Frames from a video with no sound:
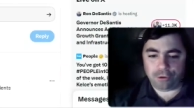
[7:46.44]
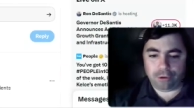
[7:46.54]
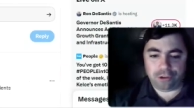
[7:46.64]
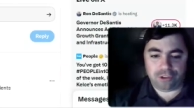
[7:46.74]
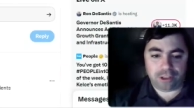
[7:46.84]

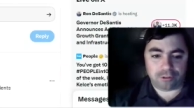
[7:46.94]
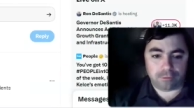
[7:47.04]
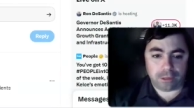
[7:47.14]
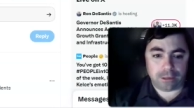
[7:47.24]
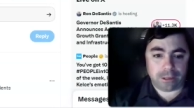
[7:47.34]
crazy as
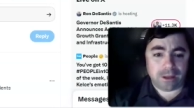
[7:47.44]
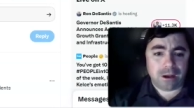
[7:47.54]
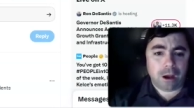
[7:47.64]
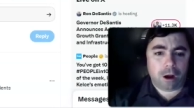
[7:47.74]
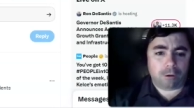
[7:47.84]
of lately.
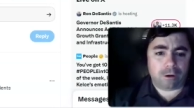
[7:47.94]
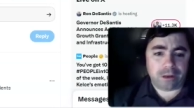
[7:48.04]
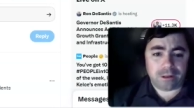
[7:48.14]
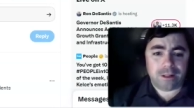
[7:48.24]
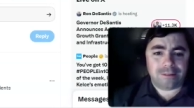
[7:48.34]
Alrighty,
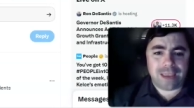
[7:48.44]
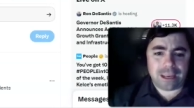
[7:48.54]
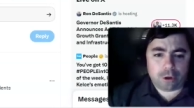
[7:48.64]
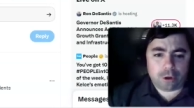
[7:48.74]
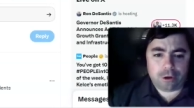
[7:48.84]

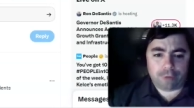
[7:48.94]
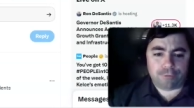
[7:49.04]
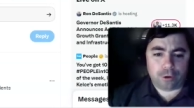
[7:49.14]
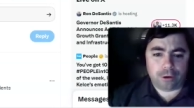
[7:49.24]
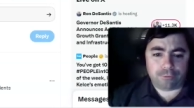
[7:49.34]
taking a look here,
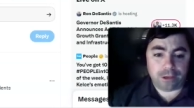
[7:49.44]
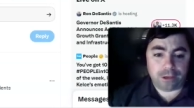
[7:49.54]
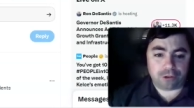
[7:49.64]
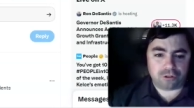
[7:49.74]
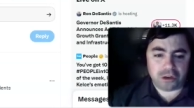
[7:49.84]
Philadelphia
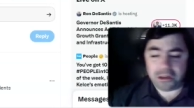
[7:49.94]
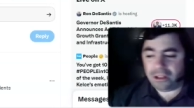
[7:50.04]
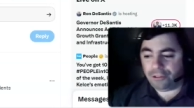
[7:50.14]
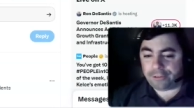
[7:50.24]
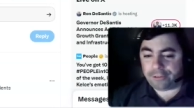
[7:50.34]
yesterday,
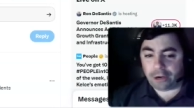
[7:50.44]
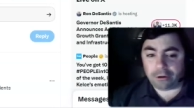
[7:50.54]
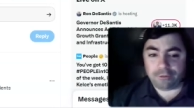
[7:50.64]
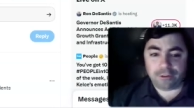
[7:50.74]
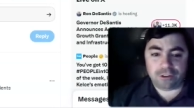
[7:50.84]

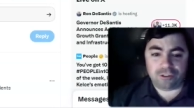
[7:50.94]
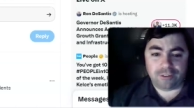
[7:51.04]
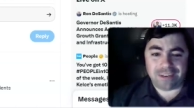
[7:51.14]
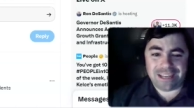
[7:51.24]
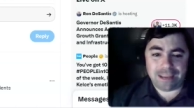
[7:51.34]

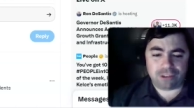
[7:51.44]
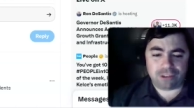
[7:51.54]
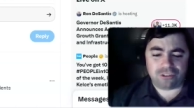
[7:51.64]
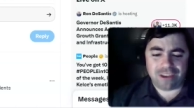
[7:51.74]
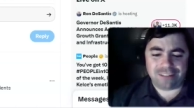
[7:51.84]
757
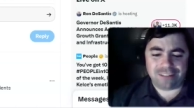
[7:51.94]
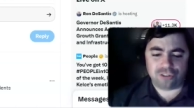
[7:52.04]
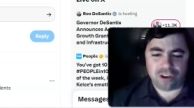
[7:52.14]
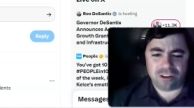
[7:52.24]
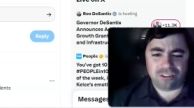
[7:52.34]
EMS
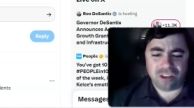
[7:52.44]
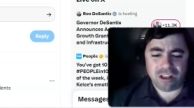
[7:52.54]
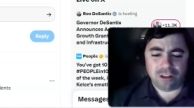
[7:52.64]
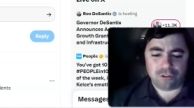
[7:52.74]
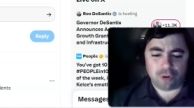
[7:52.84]
incidents.
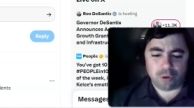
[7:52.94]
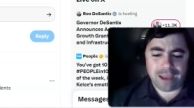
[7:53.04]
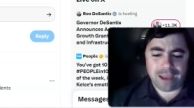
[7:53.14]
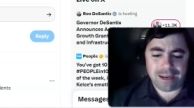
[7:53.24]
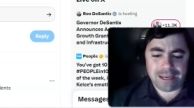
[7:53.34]
So
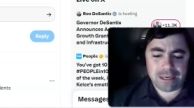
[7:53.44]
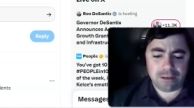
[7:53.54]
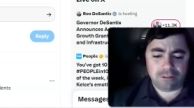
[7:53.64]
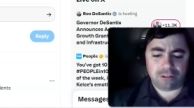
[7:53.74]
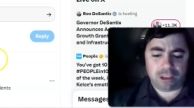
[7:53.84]
that
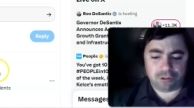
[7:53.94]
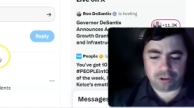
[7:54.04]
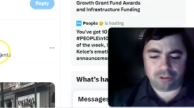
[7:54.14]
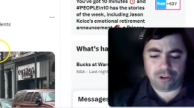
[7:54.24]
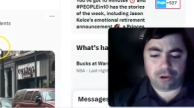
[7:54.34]
is, as you
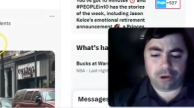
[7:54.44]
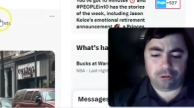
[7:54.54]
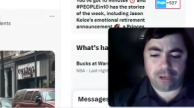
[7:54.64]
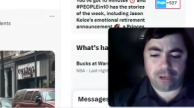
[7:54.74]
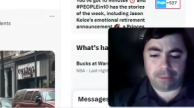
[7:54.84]
can see here,
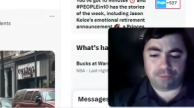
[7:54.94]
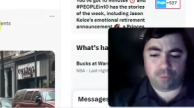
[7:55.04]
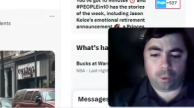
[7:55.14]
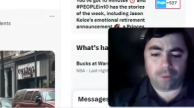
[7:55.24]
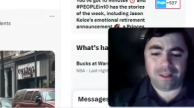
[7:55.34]
here's the day
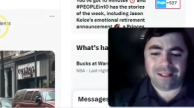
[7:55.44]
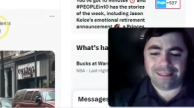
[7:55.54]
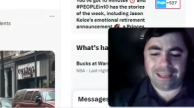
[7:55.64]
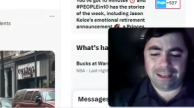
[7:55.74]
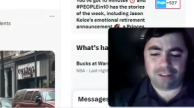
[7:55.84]
before.
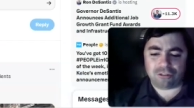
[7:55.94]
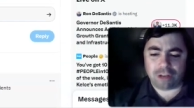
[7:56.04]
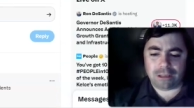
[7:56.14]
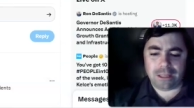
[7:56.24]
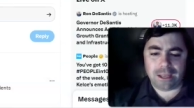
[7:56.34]
That is
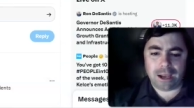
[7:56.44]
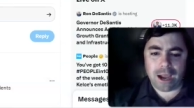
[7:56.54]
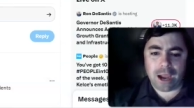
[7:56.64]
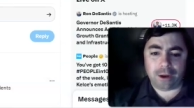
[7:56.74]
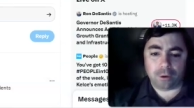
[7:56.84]
slightly
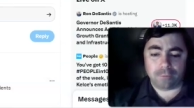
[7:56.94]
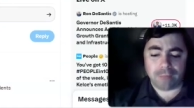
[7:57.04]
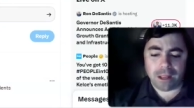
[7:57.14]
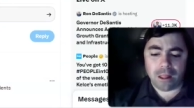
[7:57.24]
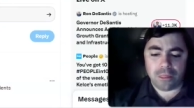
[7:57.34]
higher
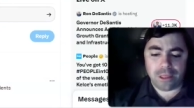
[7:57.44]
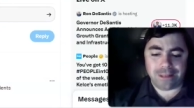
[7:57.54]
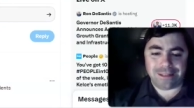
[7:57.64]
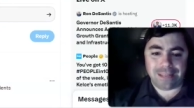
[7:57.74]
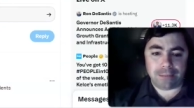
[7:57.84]
than
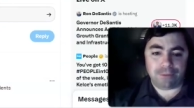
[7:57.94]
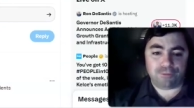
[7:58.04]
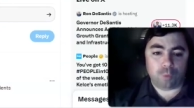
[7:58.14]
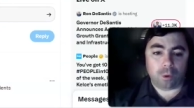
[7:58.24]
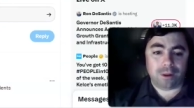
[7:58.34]
the day
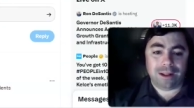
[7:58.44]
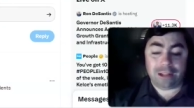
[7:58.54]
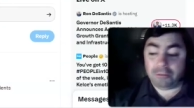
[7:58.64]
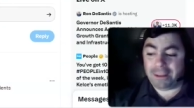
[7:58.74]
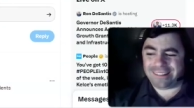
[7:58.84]
before.
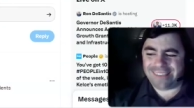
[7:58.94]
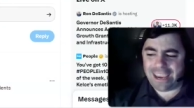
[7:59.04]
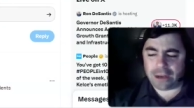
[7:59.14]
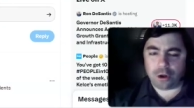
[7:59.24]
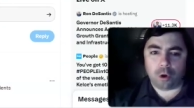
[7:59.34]
That's about
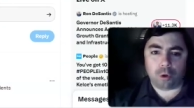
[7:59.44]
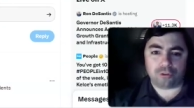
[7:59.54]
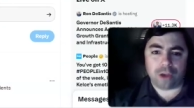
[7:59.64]
10 calls